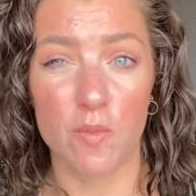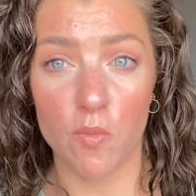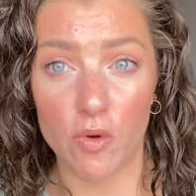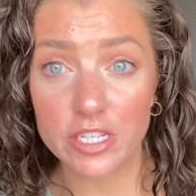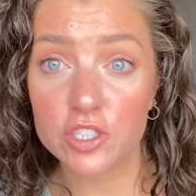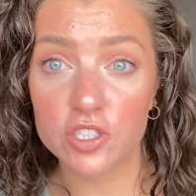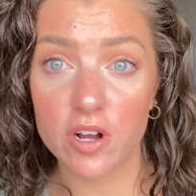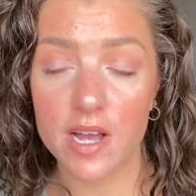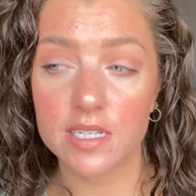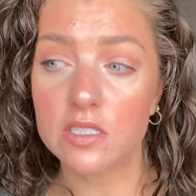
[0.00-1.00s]

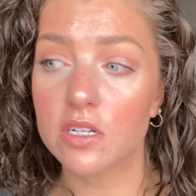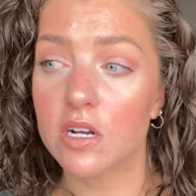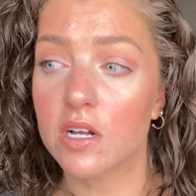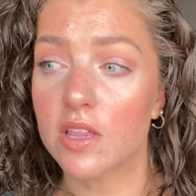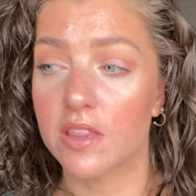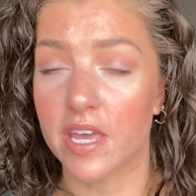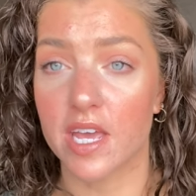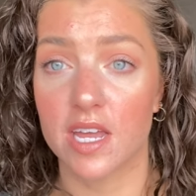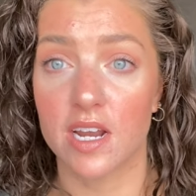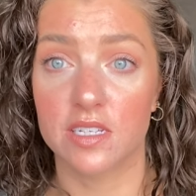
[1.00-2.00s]
moisturizer
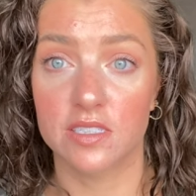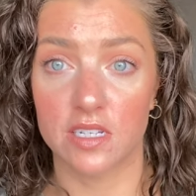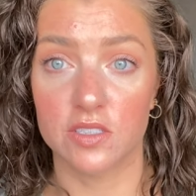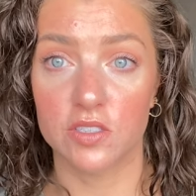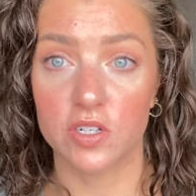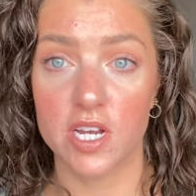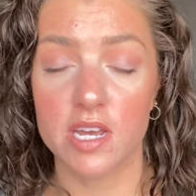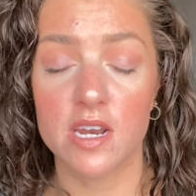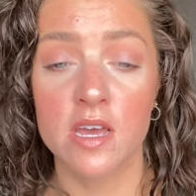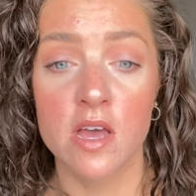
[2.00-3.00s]
than a sunscreen.